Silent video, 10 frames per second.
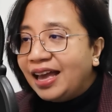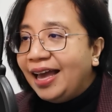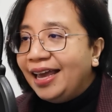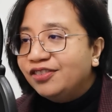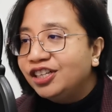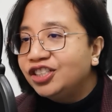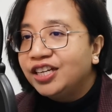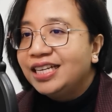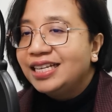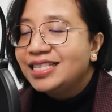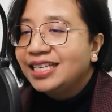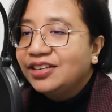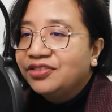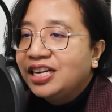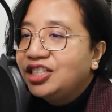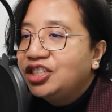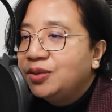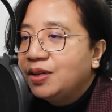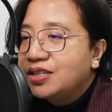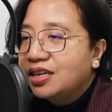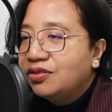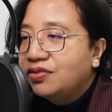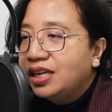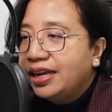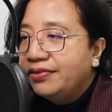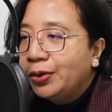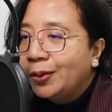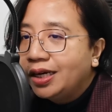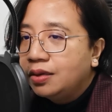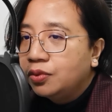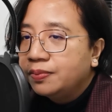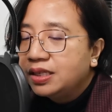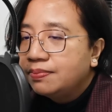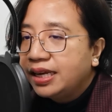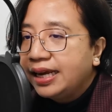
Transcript: I have not tried this in a relationship because I don't feel like having one at the moment,